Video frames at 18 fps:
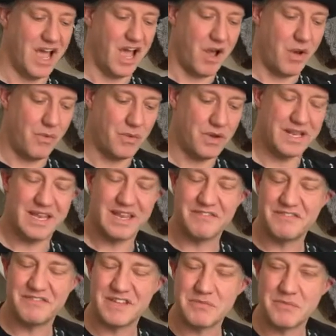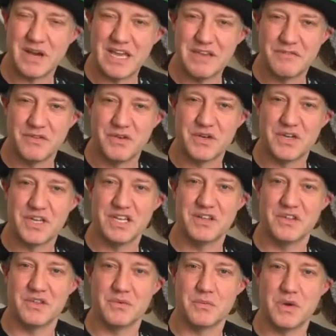What a lovely way of looking at
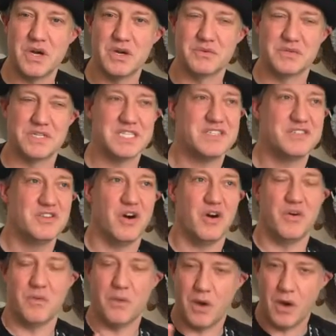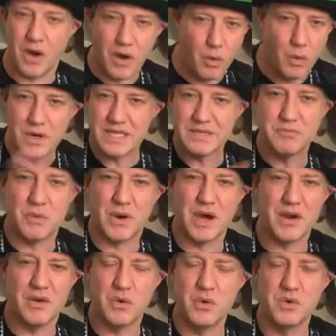the world. It's not all in one
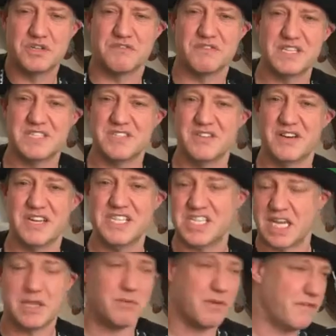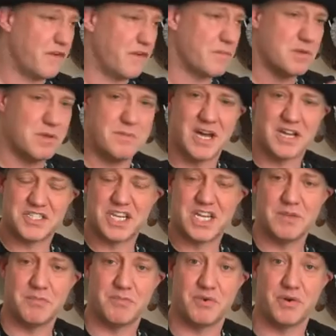order. It's not in January, February, March,
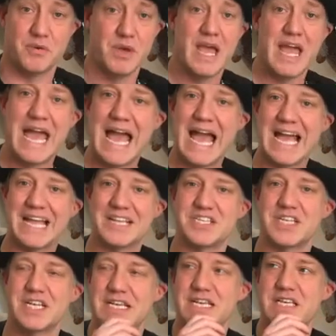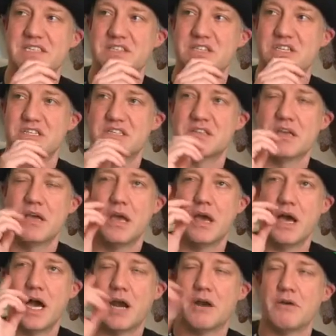April. Actually, it's just,
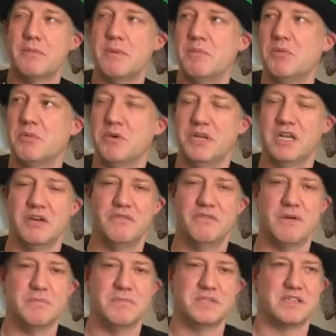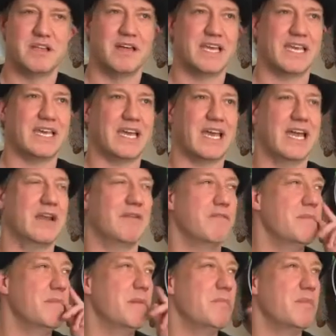I remember what November's like, and I
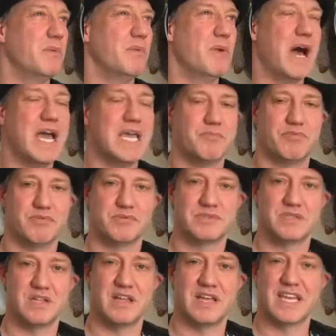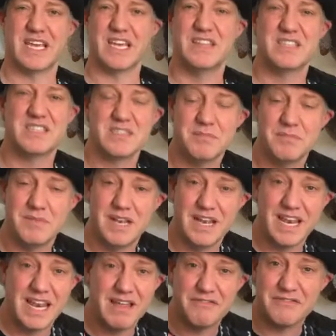remember what April's like. And there's some
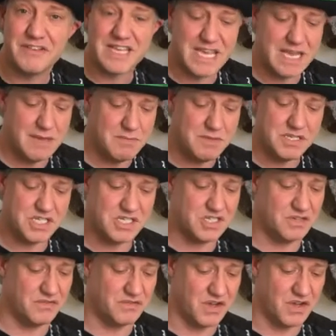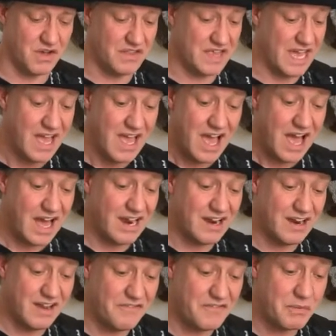lovely images you've got there. I
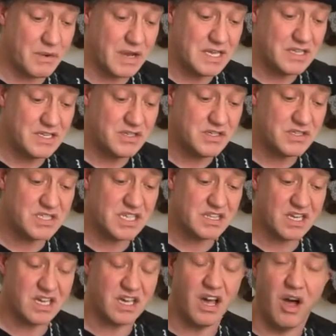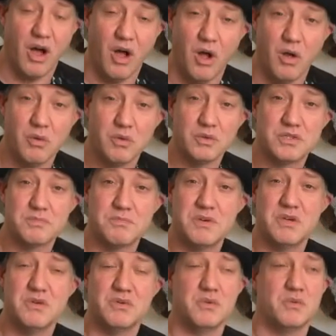love the way that you said the cold
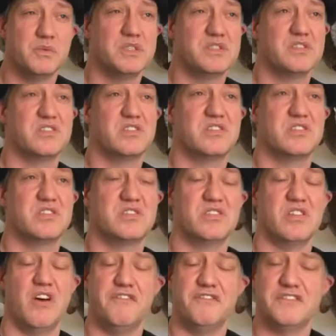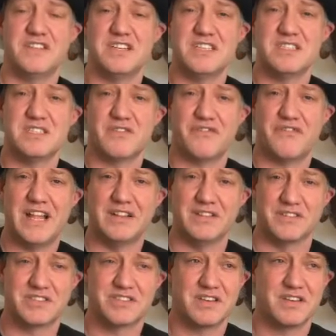moon was as soft as
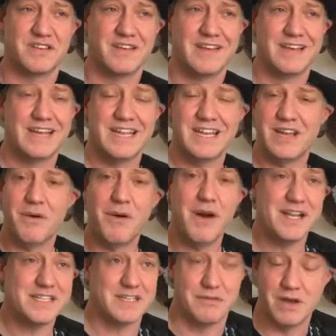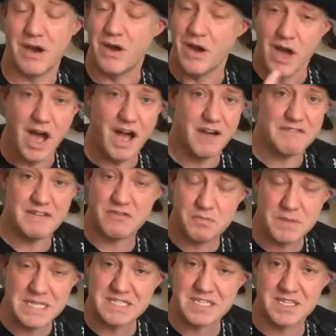felt. Now, I don't know. I've never
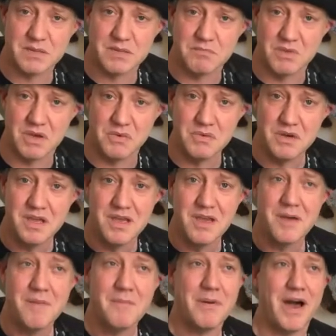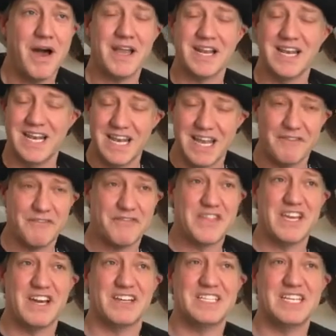been to the moon, but I love the
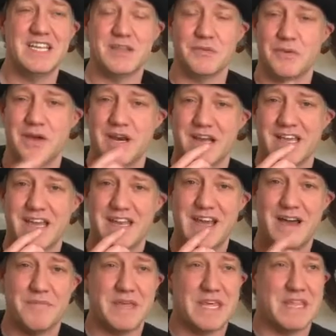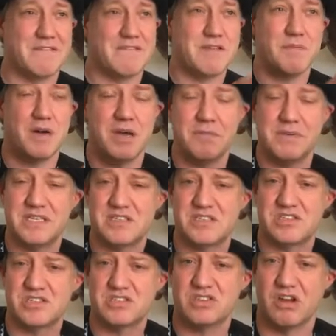idea that when I get up there, it might be as
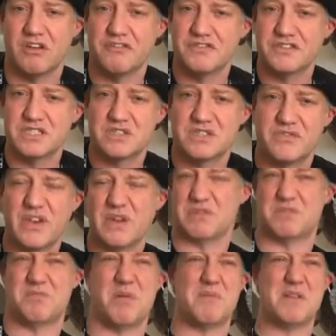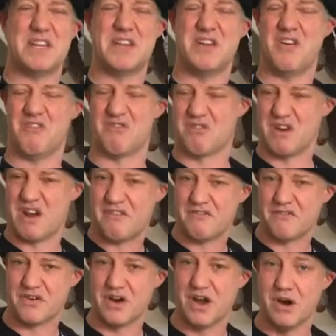soft as felt. It's probably not rough
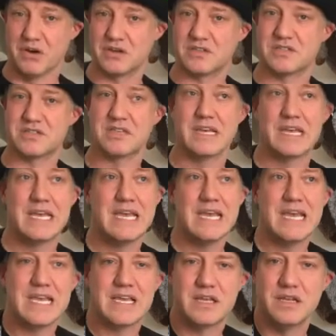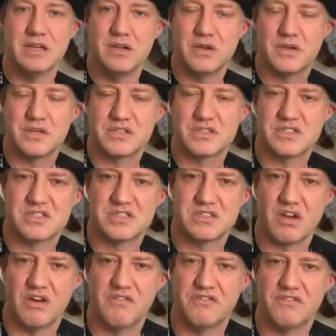rocks. It can look as
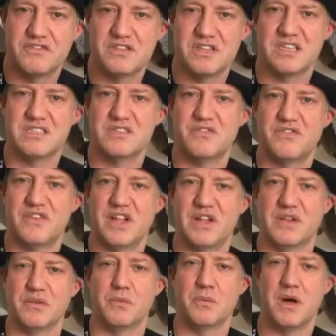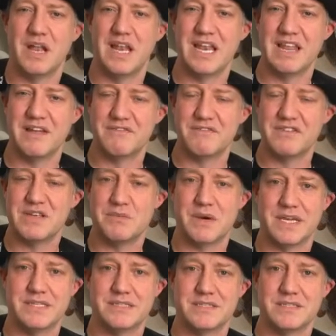soft as felt. What a lovely way
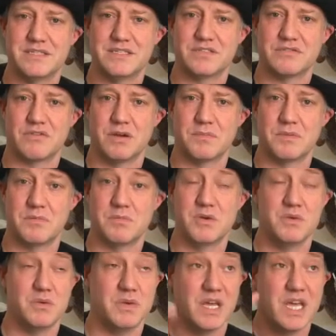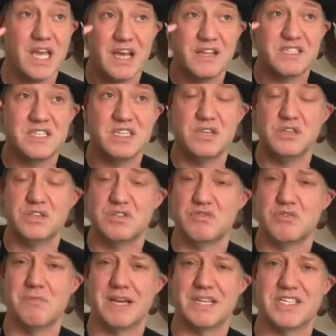to describe the moon and to use your
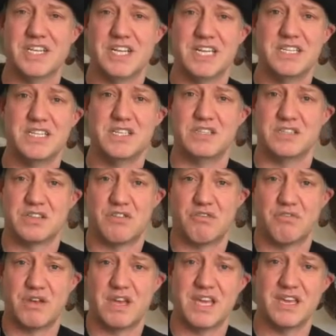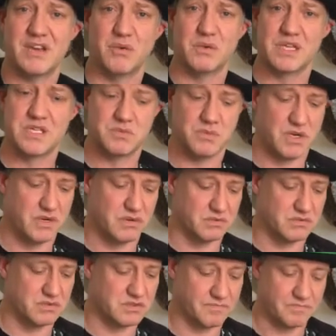imagination to create all these worlds.